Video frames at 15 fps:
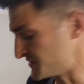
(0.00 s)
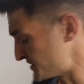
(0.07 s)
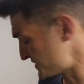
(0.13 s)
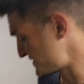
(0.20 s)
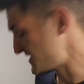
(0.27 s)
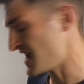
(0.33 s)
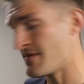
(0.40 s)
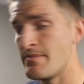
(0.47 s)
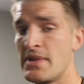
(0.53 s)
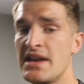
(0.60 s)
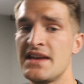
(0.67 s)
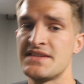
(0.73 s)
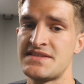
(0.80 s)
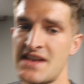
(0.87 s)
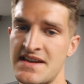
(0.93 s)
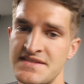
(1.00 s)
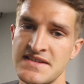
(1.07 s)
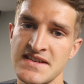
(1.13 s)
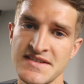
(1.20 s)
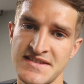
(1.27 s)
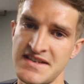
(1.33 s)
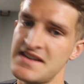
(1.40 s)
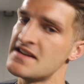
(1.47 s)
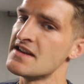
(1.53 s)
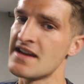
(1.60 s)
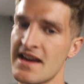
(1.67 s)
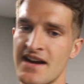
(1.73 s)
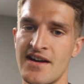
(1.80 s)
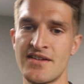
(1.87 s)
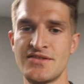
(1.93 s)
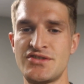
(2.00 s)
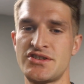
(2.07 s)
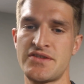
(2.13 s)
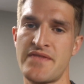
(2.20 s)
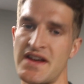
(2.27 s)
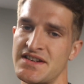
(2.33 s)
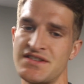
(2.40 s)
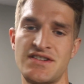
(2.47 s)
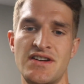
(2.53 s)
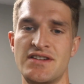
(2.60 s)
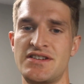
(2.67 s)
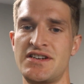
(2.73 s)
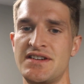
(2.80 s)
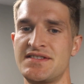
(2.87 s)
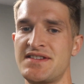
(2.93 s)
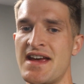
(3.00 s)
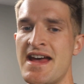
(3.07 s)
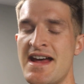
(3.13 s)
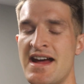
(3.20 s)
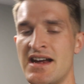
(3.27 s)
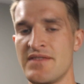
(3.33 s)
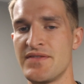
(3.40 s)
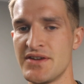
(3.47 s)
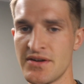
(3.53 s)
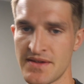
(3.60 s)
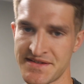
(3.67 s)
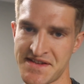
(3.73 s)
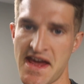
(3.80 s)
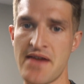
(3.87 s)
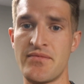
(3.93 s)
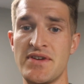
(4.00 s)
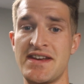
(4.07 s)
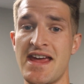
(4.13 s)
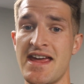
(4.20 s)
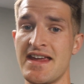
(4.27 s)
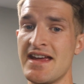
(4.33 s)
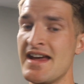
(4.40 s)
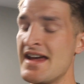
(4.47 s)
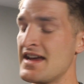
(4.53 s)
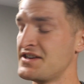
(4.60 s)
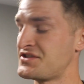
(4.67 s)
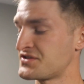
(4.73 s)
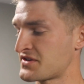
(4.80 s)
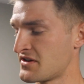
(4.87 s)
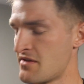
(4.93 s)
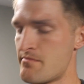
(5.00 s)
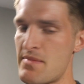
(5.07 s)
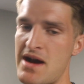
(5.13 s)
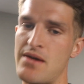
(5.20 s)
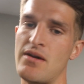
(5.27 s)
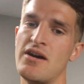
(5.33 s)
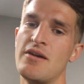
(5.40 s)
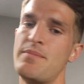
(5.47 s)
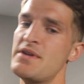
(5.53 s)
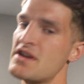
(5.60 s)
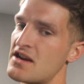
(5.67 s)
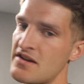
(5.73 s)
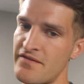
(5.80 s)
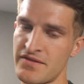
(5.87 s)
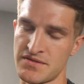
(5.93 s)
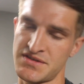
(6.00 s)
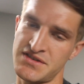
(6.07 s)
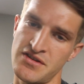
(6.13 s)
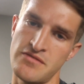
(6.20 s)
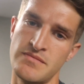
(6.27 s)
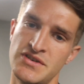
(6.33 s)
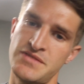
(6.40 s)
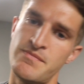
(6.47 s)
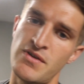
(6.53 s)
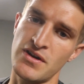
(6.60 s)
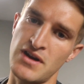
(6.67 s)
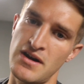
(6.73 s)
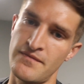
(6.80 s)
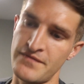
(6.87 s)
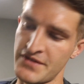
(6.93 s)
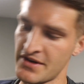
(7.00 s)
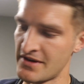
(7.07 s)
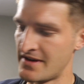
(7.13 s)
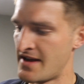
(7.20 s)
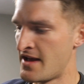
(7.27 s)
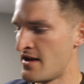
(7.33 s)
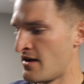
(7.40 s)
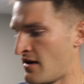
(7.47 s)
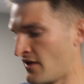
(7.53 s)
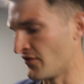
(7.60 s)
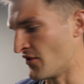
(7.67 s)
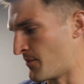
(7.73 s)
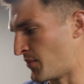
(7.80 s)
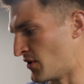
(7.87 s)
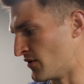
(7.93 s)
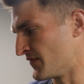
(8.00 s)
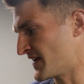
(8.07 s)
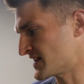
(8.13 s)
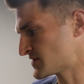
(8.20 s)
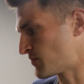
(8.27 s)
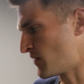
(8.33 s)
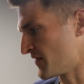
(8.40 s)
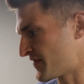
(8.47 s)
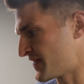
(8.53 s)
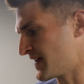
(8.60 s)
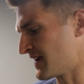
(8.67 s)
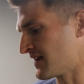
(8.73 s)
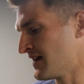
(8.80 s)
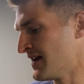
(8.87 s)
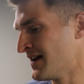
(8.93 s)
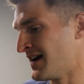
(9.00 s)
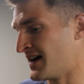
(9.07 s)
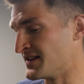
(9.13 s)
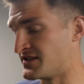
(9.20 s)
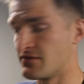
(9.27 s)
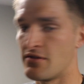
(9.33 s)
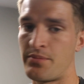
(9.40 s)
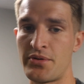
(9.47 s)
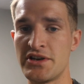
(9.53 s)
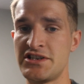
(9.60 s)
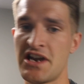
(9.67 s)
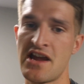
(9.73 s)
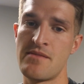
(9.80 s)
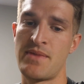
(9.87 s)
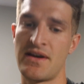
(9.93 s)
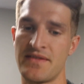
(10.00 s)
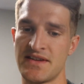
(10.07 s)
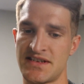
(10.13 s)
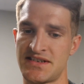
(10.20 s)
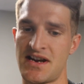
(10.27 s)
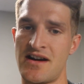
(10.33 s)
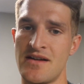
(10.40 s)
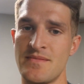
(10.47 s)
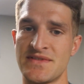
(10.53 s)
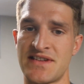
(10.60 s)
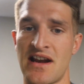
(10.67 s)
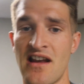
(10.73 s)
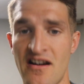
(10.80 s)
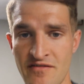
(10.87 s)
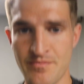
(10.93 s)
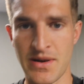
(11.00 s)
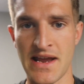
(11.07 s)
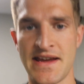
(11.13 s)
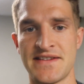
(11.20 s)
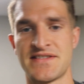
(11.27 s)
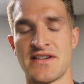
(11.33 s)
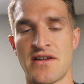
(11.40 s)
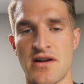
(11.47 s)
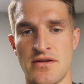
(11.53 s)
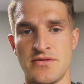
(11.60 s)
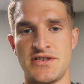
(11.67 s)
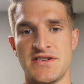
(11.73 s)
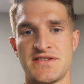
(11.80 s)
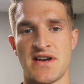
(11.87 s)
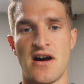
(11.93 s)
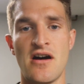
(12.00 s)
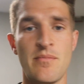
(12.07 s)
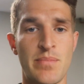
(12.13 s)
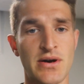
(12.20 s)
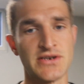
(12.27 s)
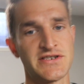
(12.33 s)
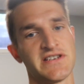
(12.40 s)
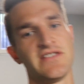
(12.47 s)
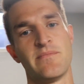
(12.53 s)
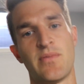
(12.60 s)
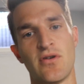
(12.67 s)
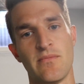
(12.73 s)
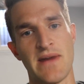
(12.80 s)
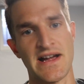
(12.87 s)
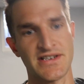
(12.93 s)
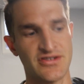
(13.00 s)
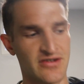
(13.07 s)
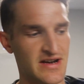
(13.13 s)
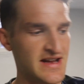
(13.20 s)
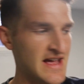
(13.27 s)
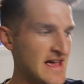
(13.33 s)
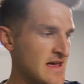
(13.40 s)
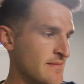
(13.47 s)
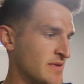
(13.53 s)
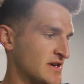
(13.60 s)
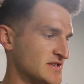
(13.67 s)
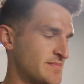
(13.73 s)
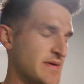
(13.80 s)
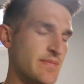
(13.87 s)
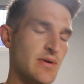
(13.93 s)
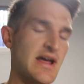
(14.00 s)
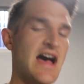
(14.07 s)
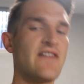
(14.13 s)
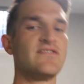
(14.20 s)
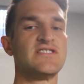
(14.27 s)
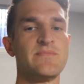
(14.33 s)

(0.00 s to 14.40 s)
in just 10 minutes, as you can see, you can get hundreds of extra touches, and if you do this every day, it's just going to mount up and you're going to feel so much more confident on the ball. And that's one thing I do appreciate about this time, is a lot of players and coaches are pushing the ball mastery because people are having